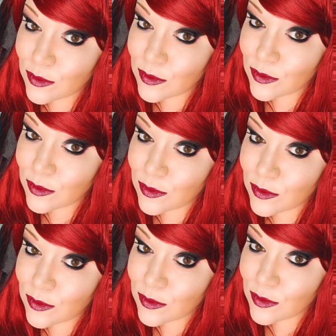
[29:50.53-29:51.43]
Colin
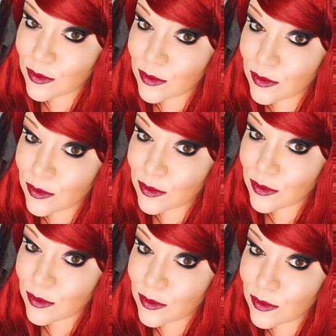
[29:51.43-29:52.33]
took a step
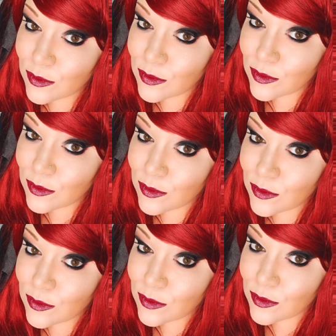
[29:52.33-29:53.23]
toward the door,
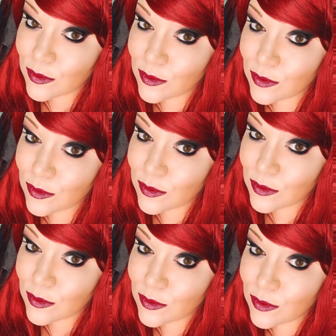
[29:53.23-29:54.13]
then
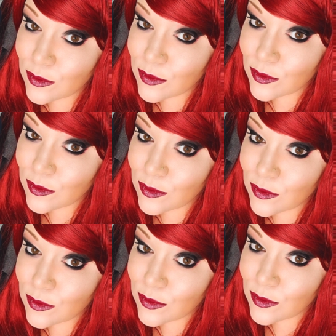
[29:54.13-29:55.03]
hesitated.
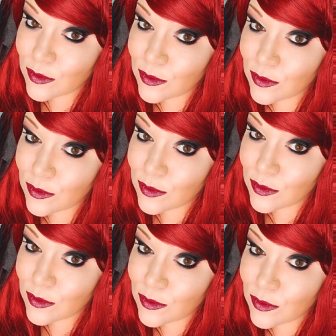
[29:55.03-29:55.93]
But
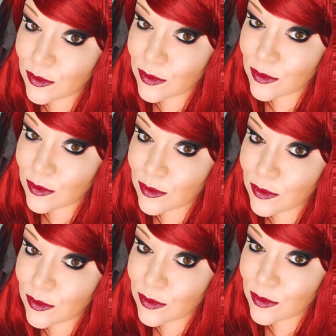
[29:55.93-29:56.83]
surely,
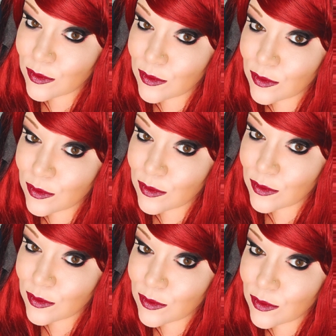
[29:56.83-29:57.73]
he said,
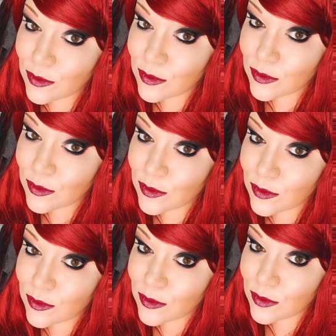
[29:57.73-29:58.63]
Mr. Hollingshead
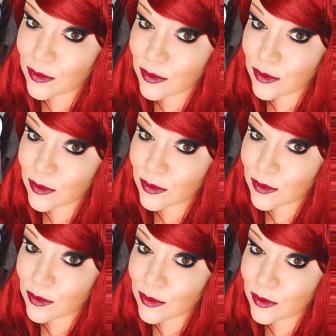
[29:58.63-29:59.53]
Mr. Dao
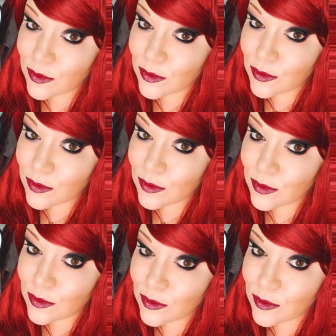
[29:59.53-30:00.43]
said firmly,
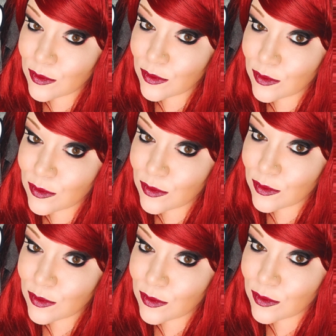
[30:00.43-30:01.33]
The difference
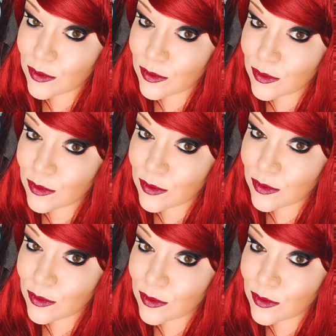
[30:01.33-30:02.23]
between luck and
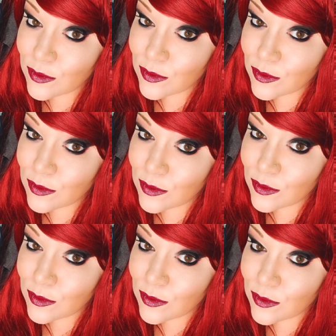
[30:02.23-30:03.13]
a Land Rover
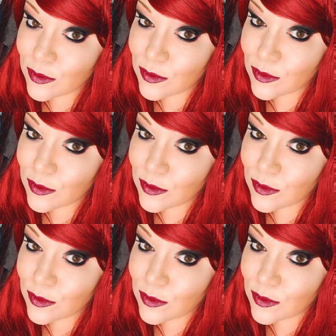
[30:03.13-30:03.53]
is that you